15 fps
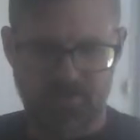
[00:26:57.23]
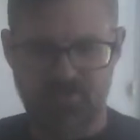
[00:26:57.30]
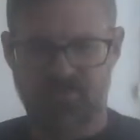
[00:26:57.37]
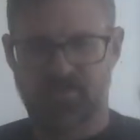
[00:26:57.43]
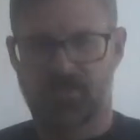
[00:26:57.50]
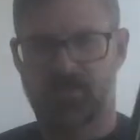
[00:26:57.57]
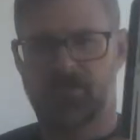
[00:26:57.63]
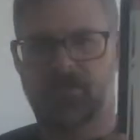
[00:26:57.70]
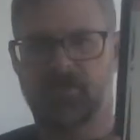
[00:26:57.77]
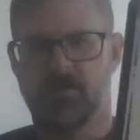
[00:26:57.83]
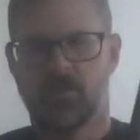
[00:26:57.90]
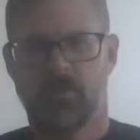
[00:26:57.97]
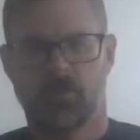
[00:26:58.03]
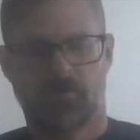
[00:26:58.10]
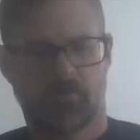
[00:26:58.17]
high setting.
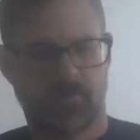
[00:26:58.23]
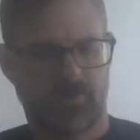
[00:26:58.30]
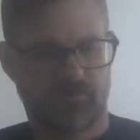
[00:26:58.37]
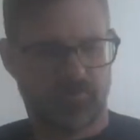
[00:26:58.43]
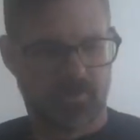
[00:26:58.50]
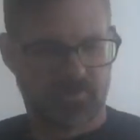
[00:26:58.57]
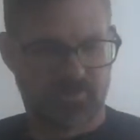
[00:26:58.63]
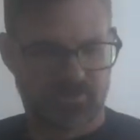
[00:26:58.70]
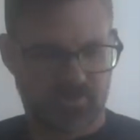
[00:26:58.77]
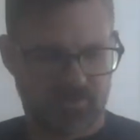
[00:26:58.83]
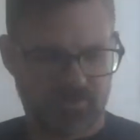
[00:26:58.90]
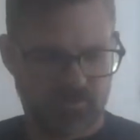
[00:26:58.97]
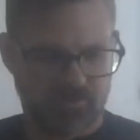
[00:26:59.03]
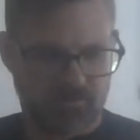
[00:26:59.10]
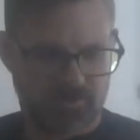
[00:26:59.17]
Redirect
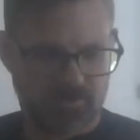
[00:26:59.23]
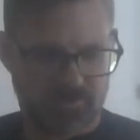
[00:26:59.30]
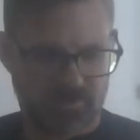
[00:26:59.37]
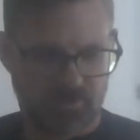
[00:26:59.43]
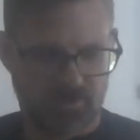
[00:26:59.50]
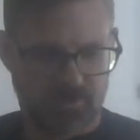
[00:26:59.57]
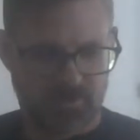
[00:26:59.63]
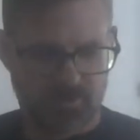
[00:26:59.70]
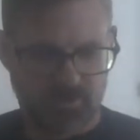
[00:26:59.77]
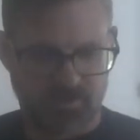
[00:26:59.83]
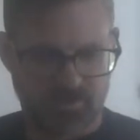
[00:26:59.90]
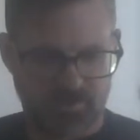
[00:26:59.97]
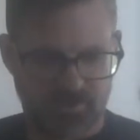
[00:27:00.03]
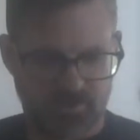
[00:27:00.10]
signals and set line condition